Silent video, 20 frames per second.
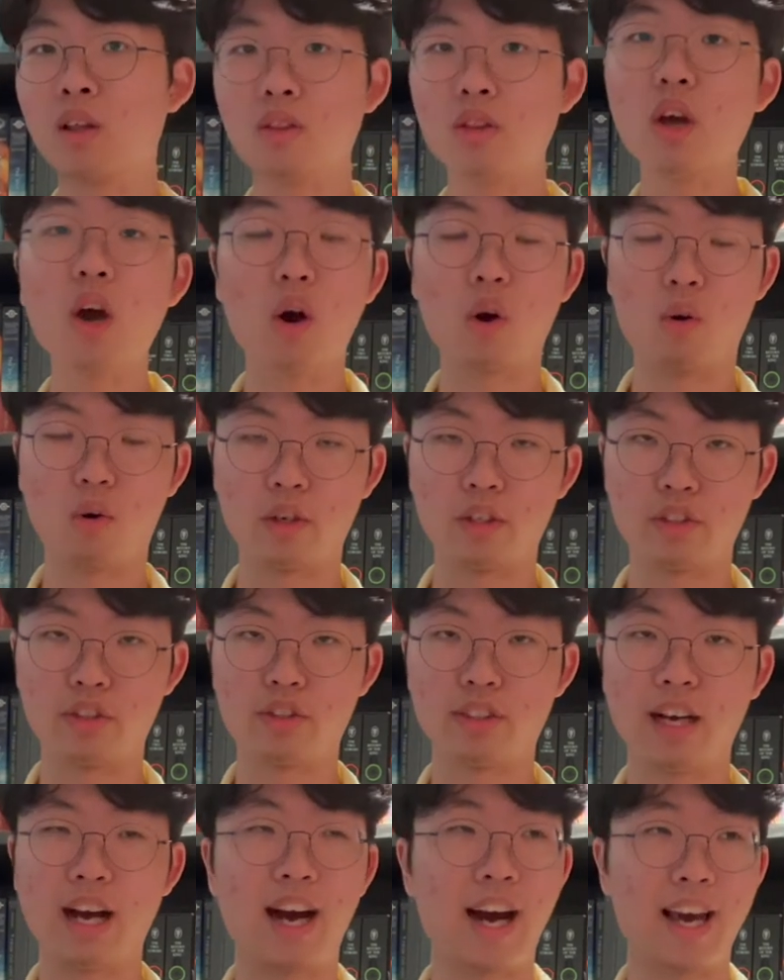no,
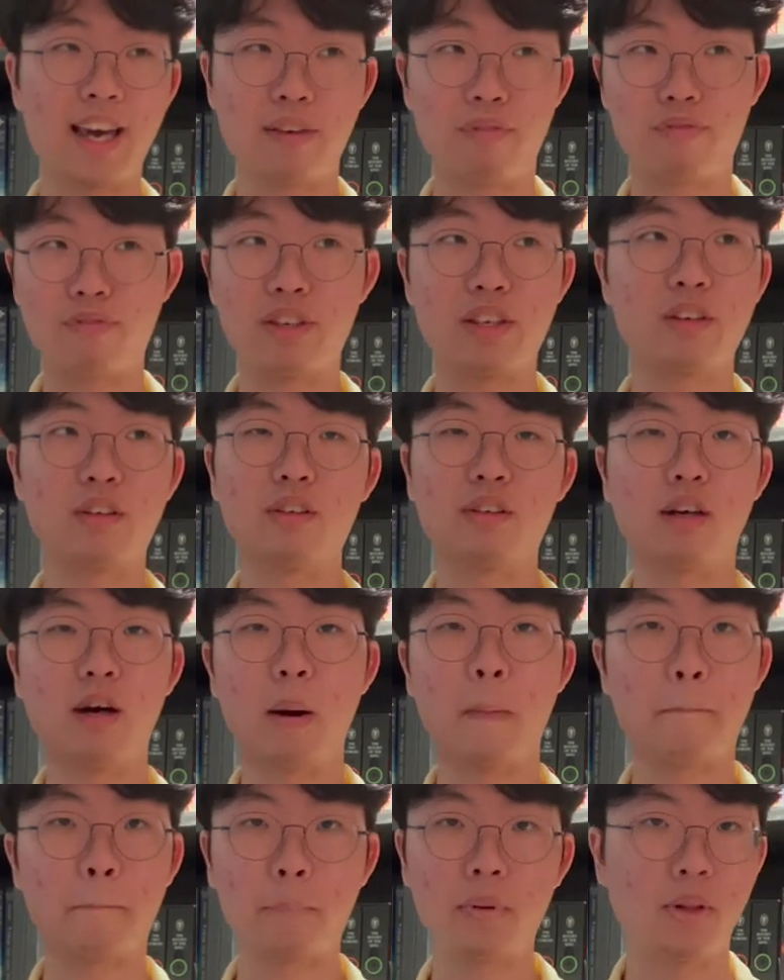it's, I feel
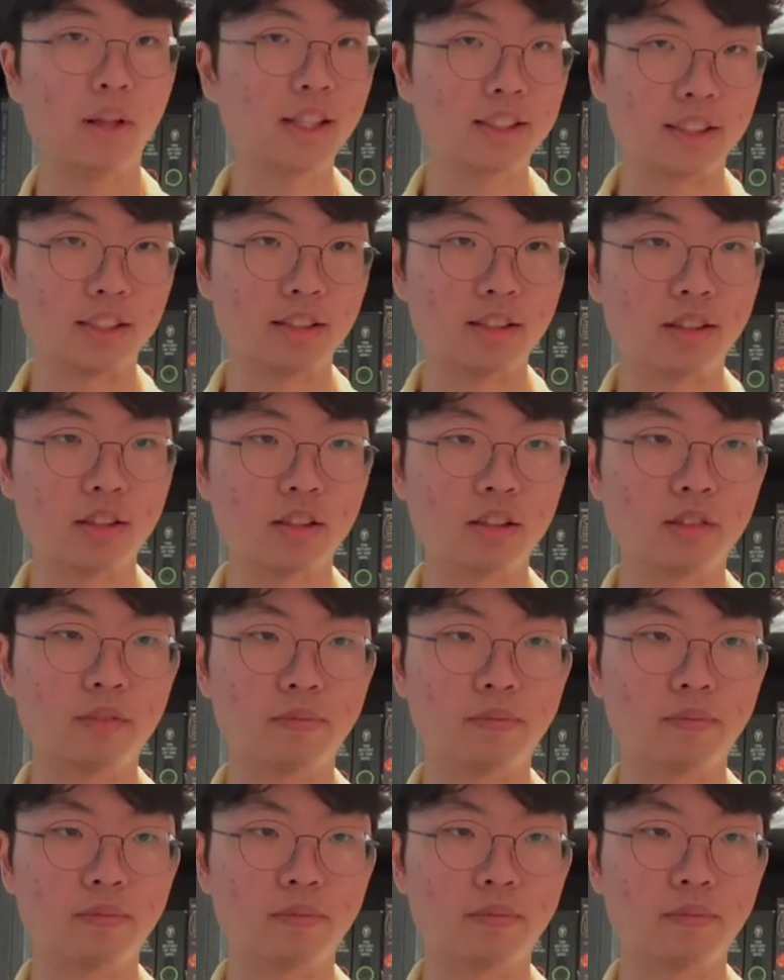unpleasant.